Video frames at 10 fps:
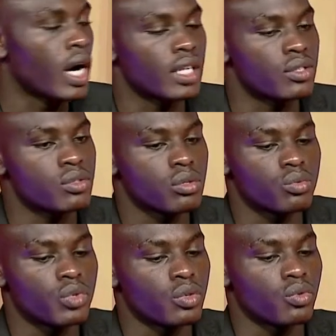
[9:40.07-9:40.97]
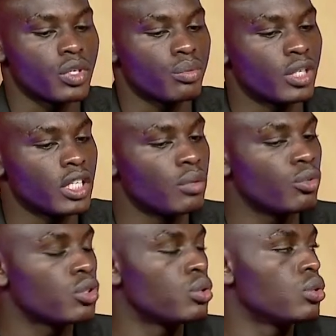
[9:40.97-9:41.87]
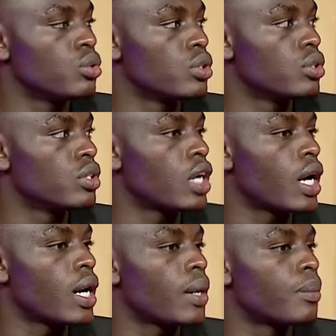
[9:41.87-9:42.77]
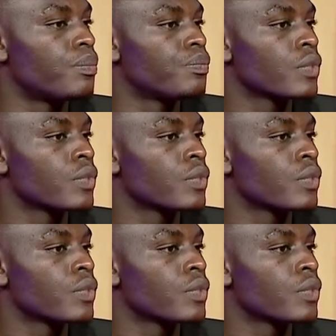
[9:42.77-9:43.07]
And so we, we've been able to uh,